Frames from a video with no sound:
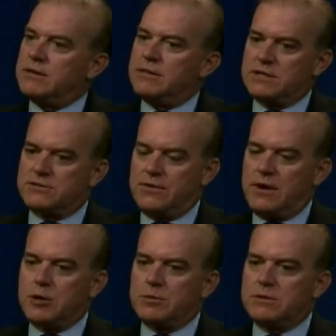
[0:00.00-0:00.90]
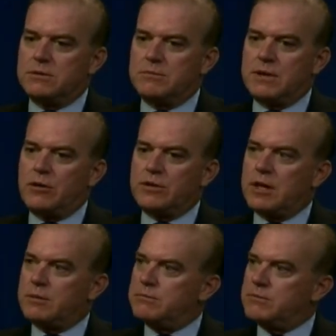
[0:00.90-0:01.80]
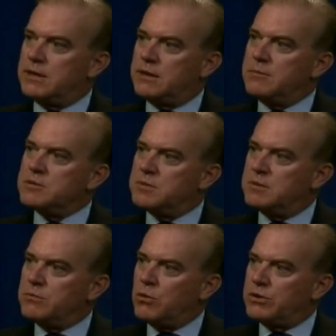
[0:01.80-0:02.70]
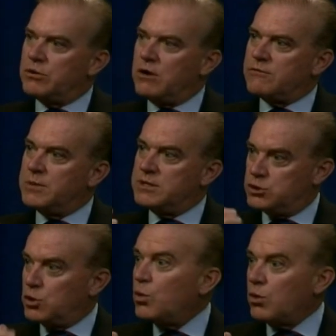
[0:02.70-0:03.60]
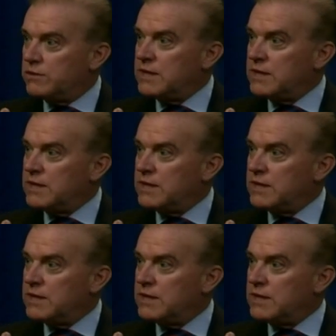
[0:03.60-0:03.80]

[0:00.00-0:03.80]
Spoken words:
that's fine, but now that labrum's been broken off or been torn,